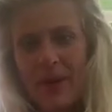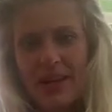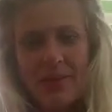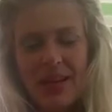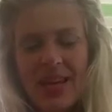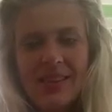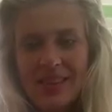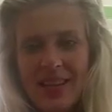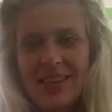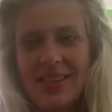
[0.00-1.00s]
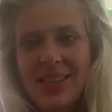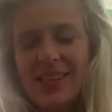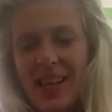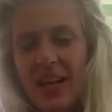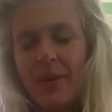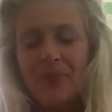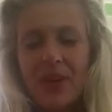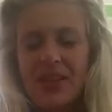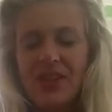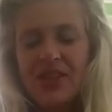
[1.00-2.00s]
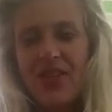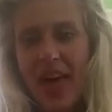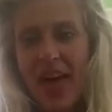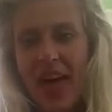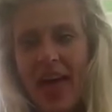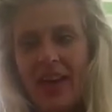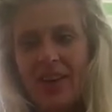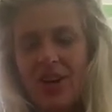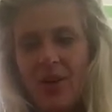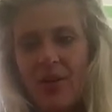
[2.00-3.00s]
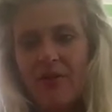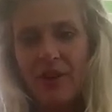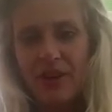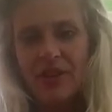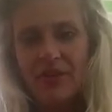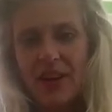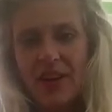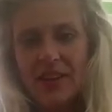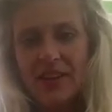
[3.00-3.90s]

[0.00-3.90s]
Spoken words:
but it isn't. It's just there, in front of us.